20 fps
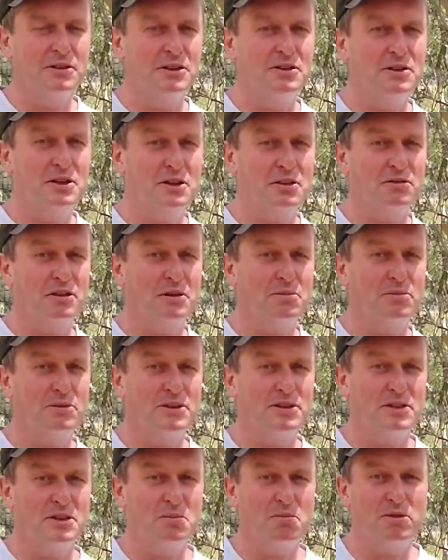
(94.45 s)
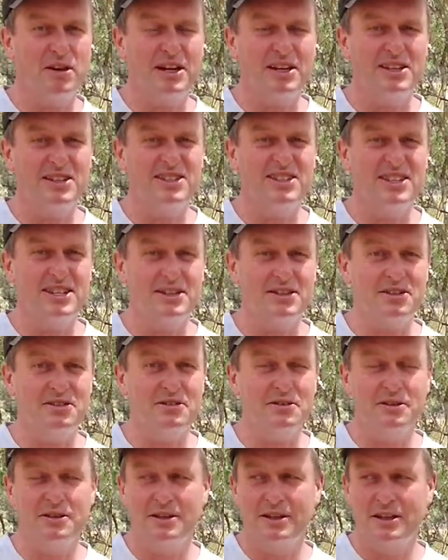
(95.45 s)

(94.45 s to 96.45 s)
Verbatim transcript: in the Correct Presence Practice section.